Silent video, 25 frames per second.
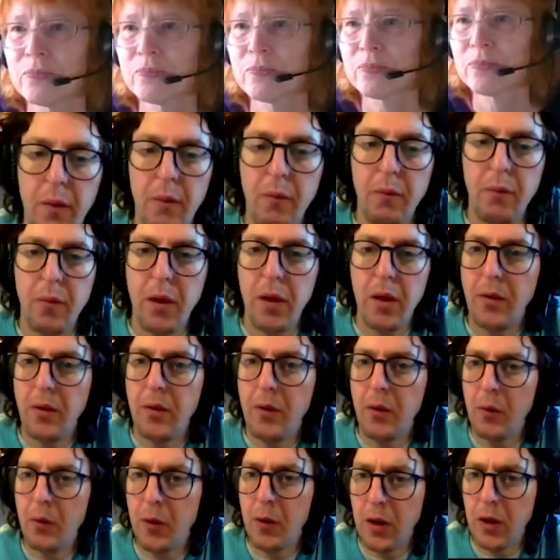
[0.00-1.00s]
Yeah,
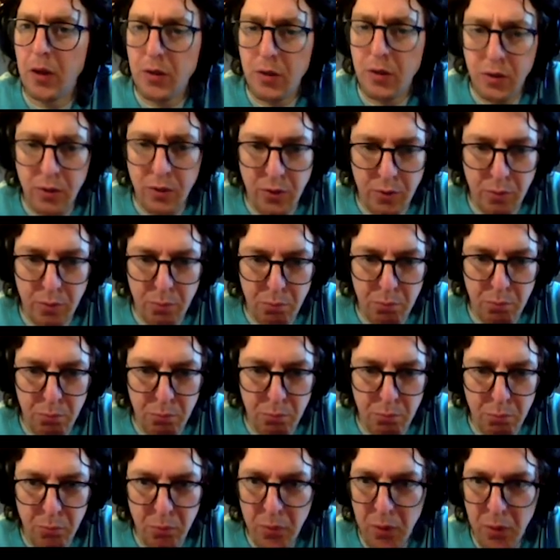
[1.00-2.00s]
there's,
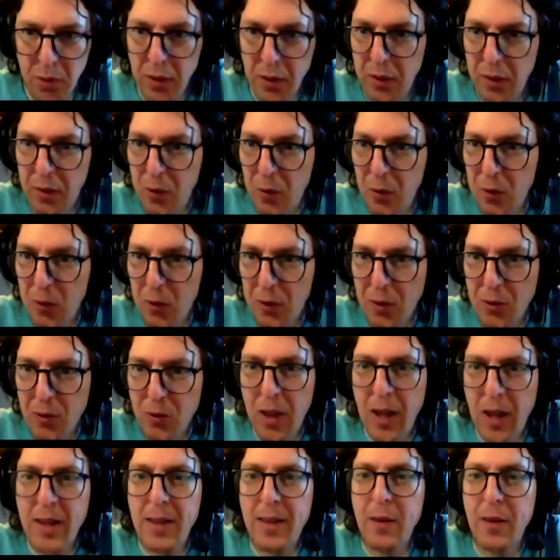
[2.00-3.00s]
including
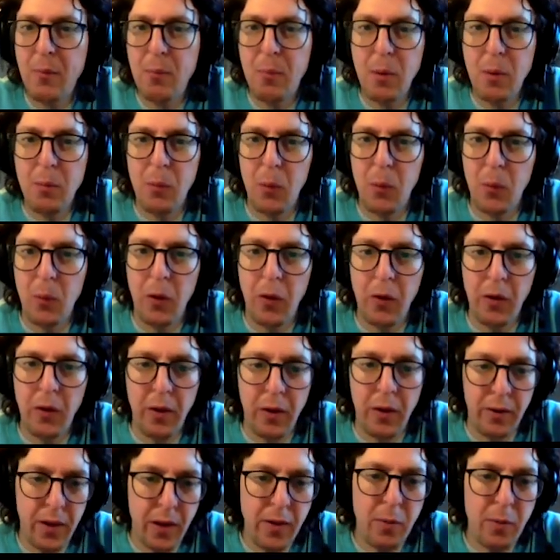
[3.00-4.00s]
us, 18 people,
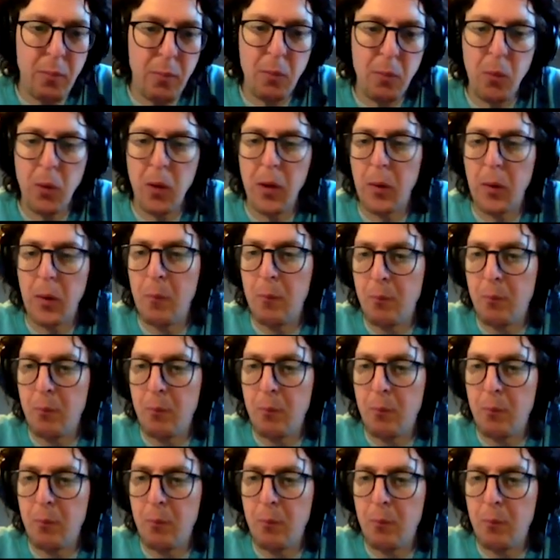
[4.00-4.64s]
19 people here.